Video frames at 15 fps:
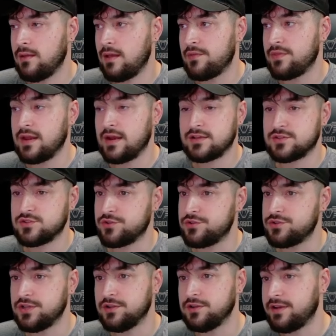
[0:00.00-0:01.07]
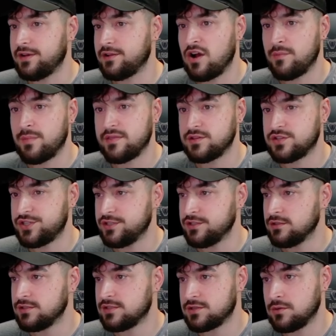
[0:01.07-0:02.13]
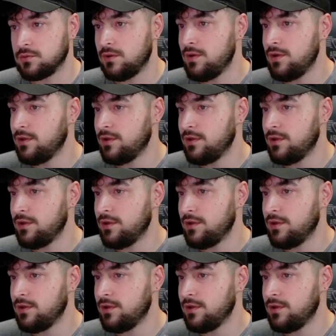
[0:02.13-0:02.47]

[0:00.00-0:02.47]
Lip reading: and that extra utility to combat the shields, so